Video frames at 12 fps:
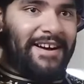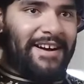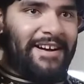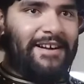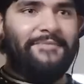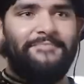
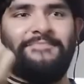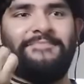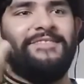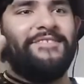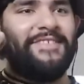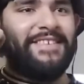Oh,
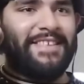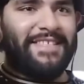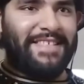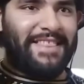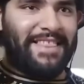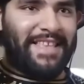the way he said,
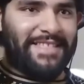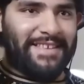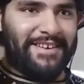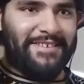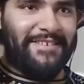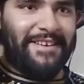let's
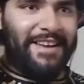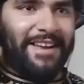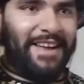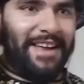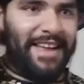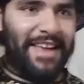go.
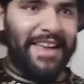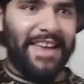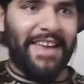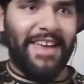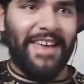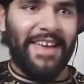
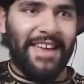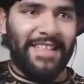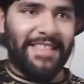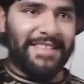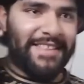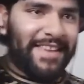Hey,
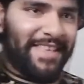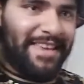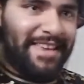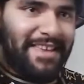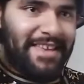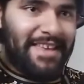let's get it.